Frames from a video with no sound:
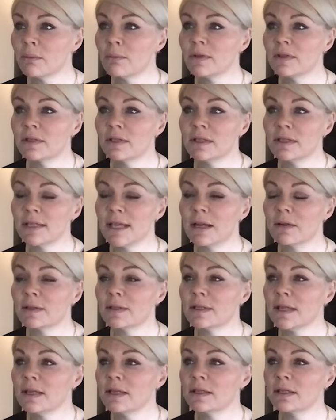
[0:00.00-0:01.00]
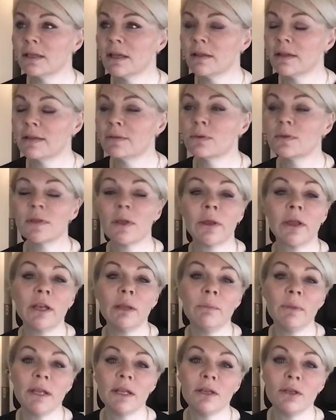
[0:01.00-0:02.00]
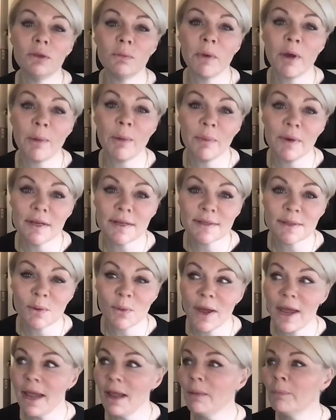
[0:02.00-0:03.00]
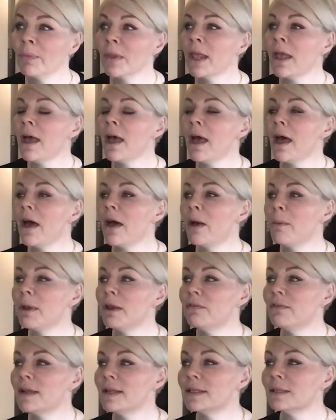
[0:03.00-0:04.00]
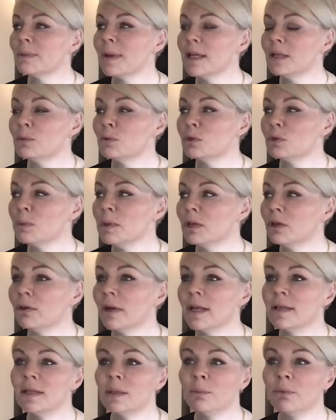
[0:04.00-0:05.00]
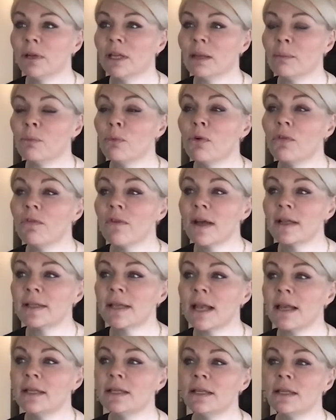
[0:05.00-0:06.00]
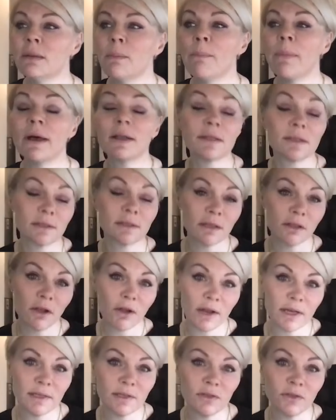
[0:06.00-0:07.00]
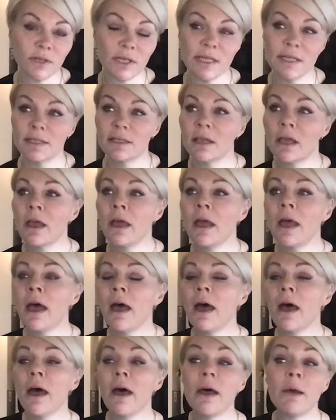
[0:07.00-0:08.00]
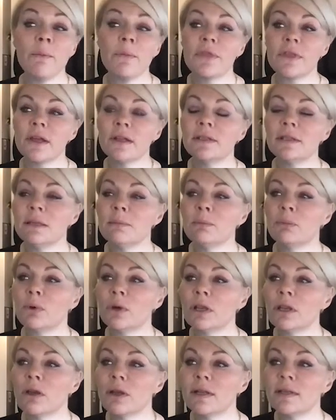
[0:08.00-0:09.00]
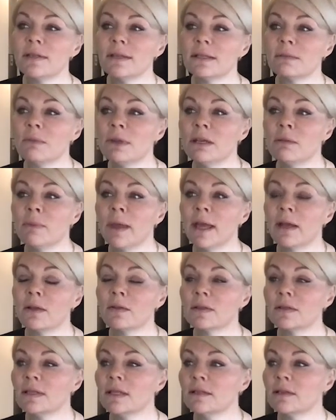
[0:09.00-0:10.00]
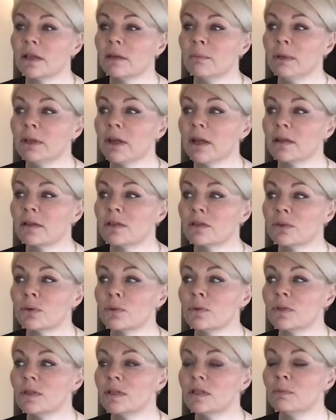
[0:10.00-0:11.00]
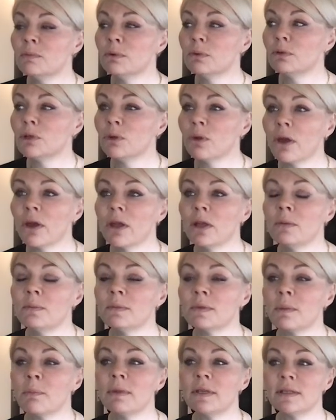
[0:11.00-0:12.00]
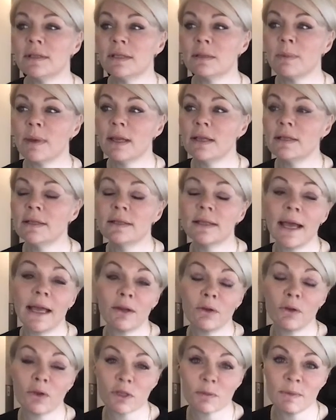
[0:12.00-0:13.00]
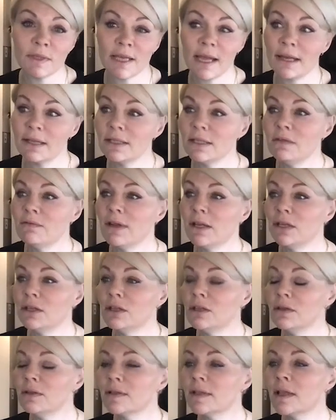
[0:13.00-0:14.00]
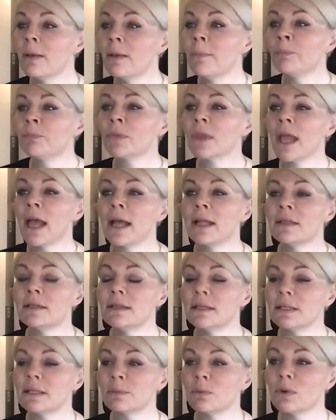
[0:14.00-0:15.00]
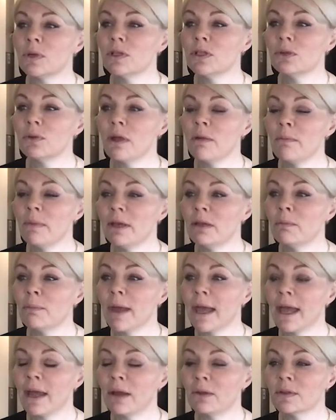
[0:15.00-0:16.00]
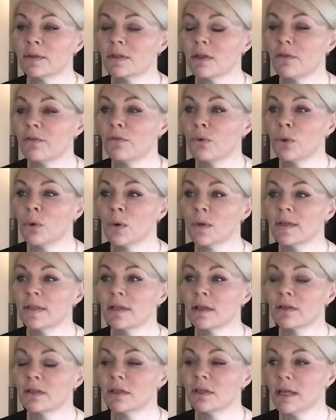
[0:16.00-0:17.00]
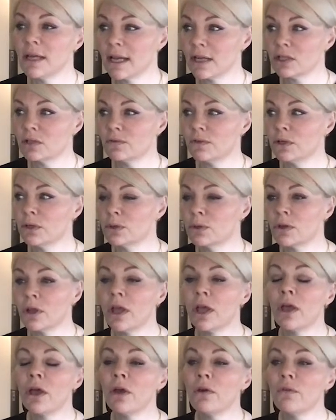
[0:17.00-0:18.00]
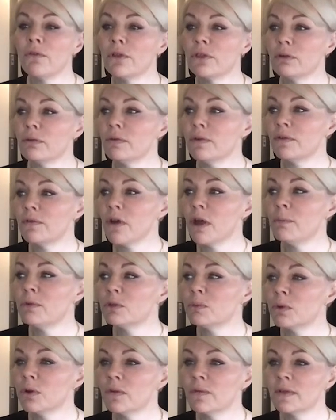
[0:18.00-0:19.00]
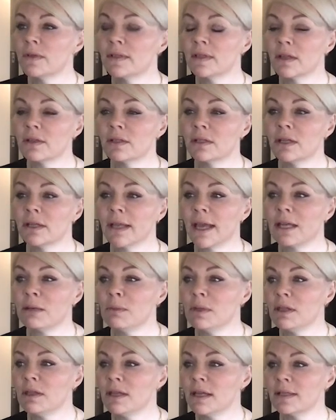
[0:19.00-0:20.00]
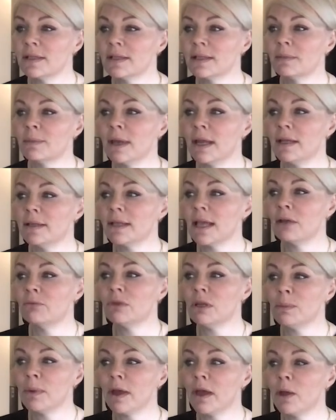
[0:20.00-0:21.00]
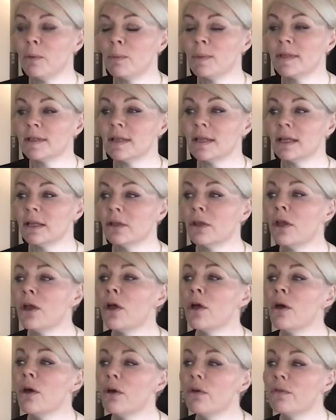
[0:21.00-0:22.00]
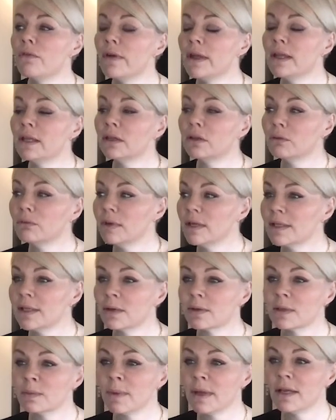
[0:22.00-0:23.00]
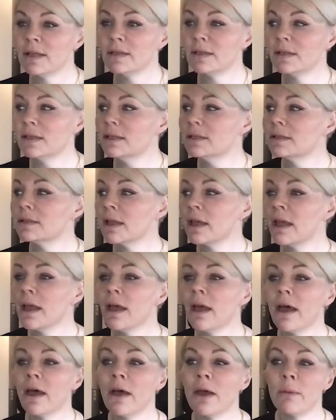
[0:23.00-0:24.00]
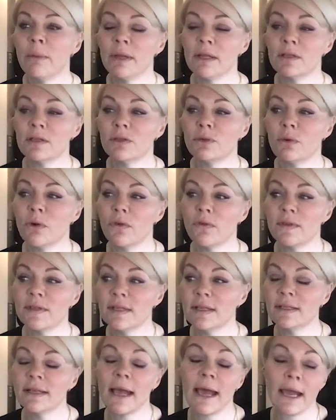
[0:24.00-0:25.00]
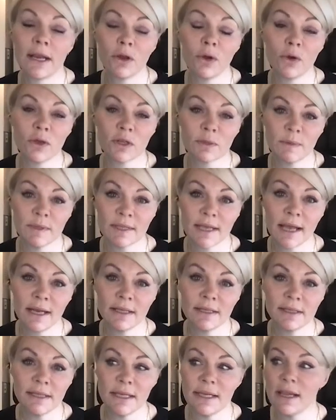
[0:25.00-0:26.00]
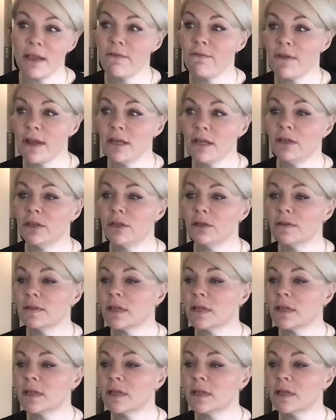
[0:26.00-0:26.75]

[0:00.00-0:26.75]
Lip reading: to the town centre. There's also going to be a new public square, an event space which we created, bringing more vitality and a buzz to the high street. £13.96 million is going to be going to Taunton to build new homes, business spaces and hospitality venues, and £6.28 million for Sutton in Ashfield for the refurbishment of the Sutton Academy Theatre space and repurposing of vacant retail spaces into offices and hospitality venues.